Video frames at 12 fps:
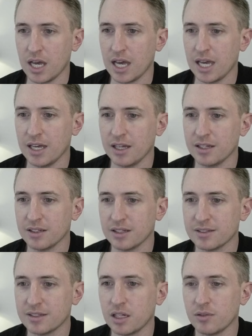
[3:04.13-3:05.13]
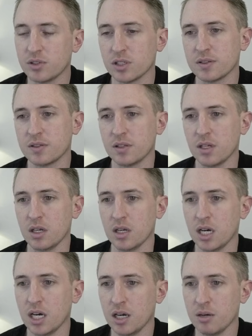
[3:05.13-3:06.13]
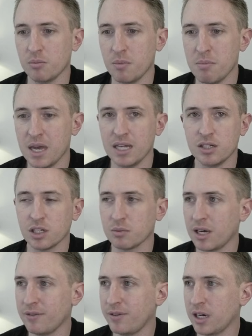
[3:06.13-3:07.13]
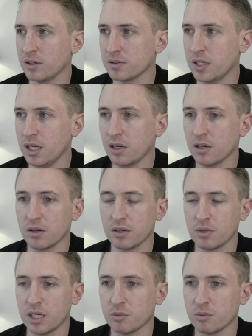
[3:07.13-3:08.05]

And instead of just managing my files here and running